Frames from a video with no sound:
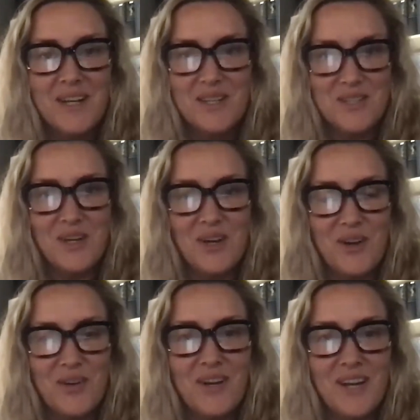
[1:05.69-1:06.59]

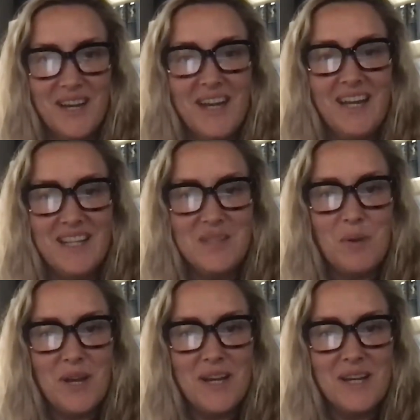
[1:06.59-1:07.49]
So it's been